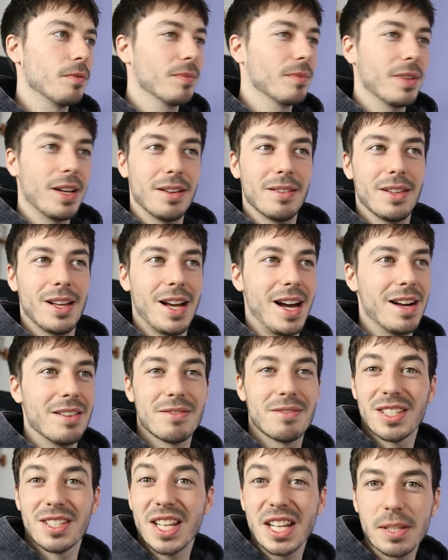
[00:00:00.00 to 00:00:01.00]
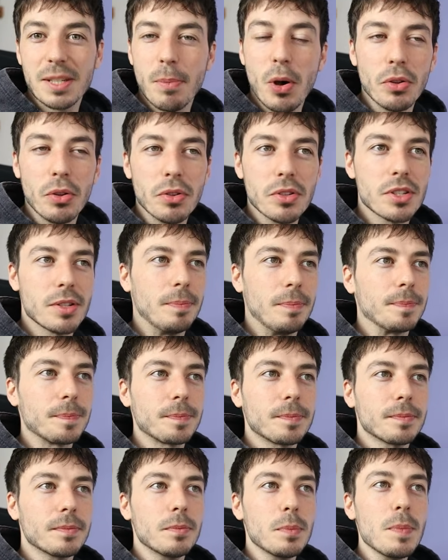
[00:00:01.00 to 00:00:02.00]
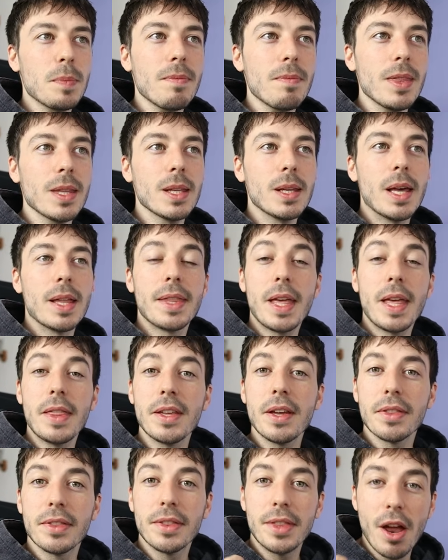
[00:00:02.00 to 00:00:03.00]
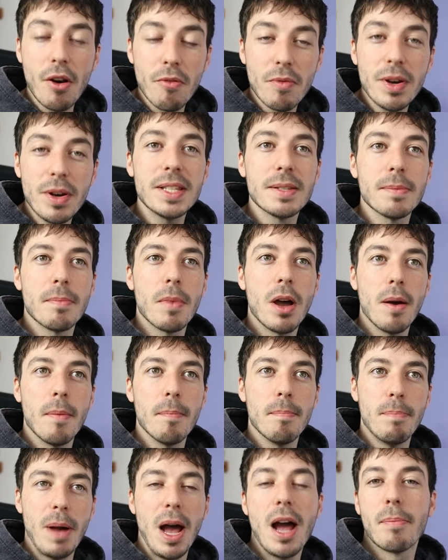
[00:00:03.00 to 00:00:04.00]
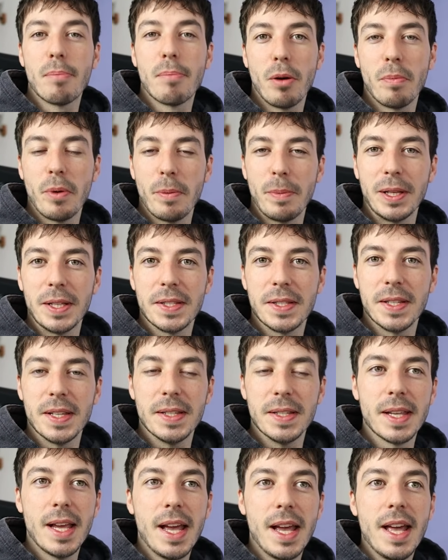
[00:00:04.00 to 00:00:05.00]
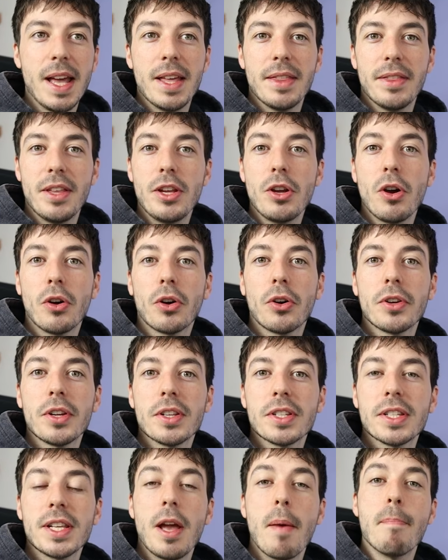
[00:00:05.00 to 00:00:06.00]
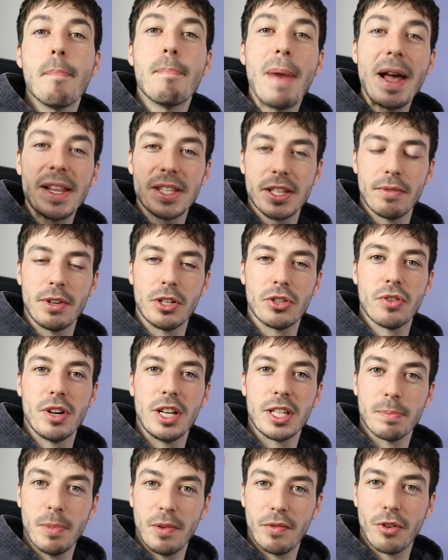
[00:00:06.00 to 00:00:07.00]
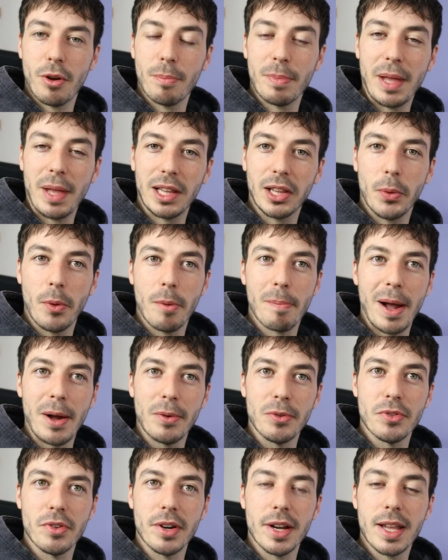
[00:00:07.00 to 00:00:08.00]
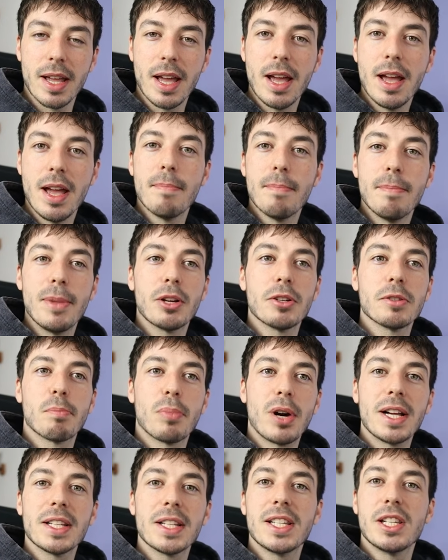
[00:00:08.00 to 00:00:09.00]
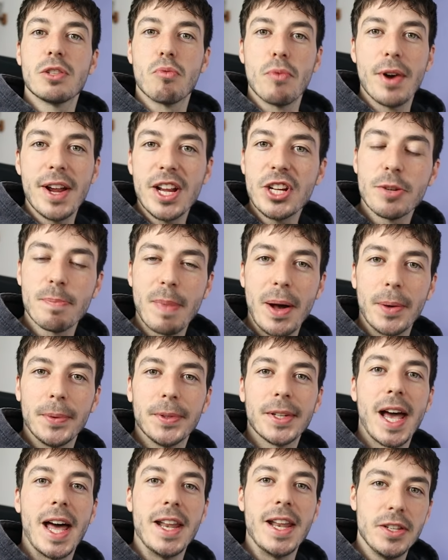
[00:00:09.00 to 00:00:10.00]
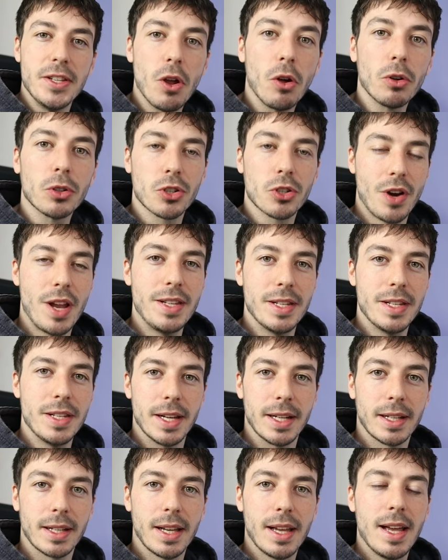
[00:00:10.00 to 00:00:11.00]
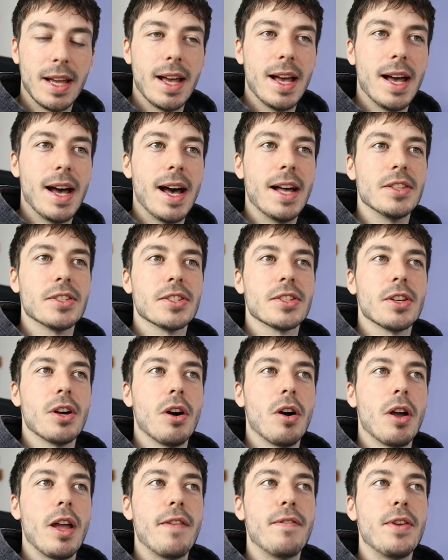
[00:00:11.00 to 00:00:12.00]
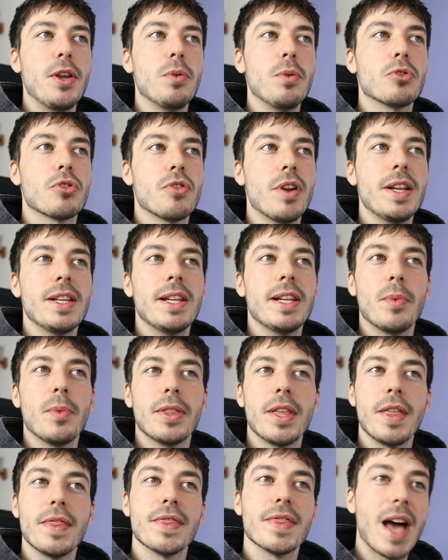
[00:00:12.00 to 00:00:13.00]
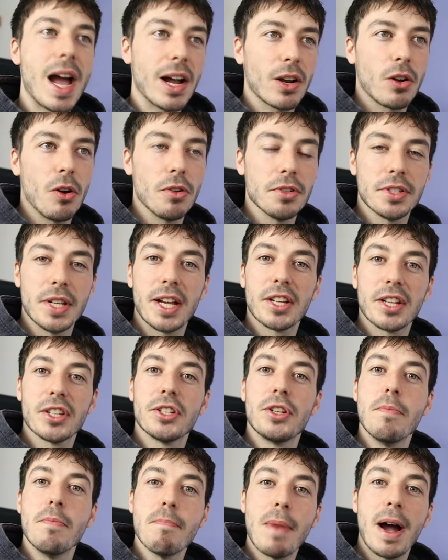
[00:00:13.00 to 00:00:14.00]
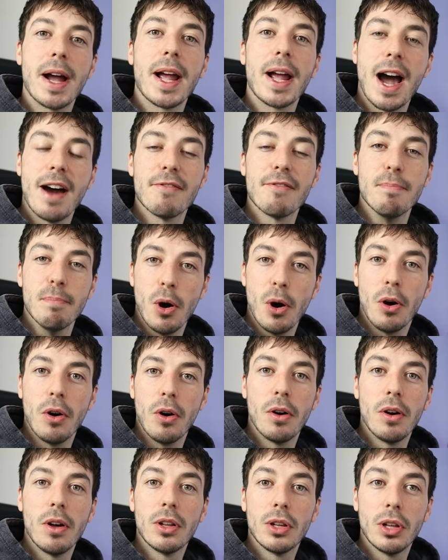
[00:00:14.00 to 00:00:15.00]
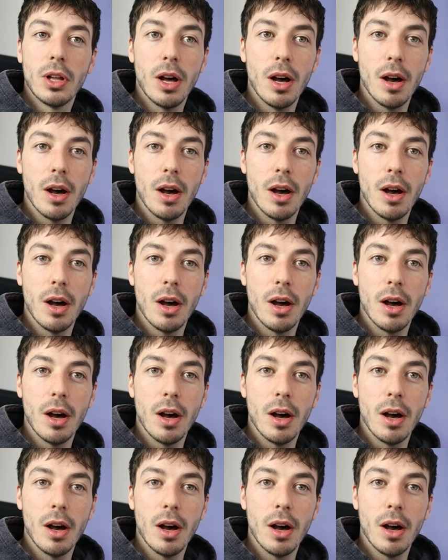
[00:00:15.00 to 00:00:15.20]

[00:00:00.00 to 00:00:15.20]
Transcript: of 6 months, then there is better probabilities that you're going to see a better retracement from that lower boundary, because price is range bound and not trending. And so if you trade it within that context, you might have more